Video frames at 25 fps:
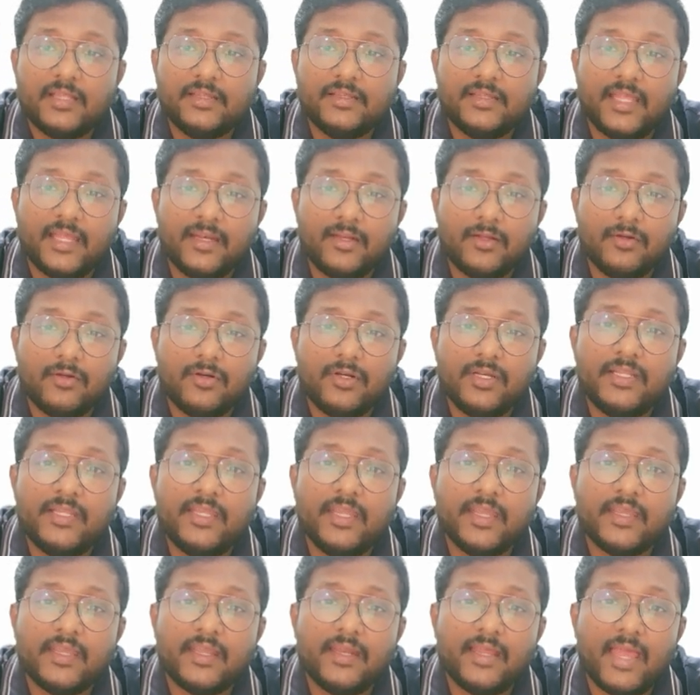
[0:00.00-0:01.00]
Then only
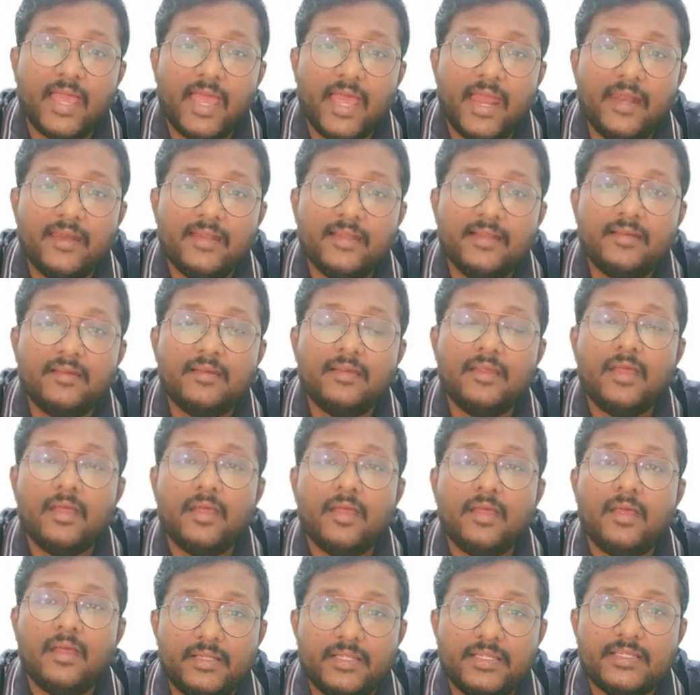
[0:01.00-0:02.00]
they can handle
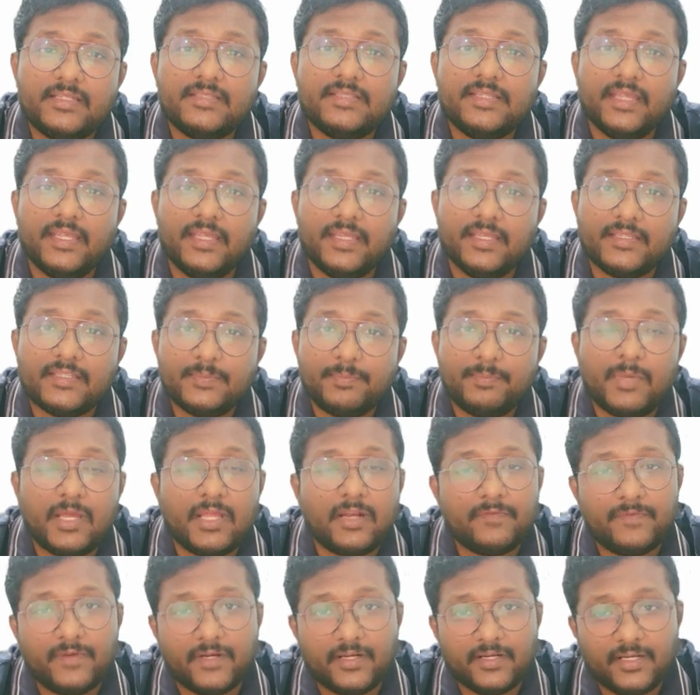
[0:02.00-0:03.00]
these things
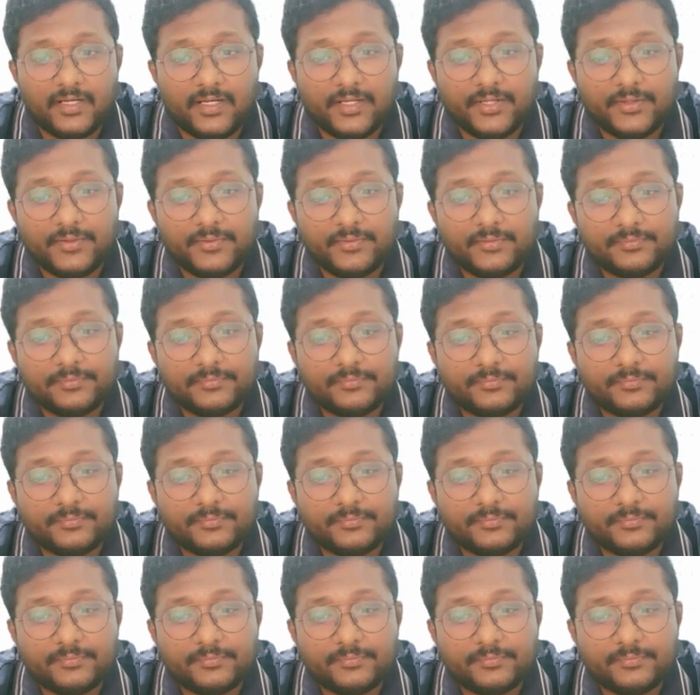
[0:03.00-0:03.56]
perfectly.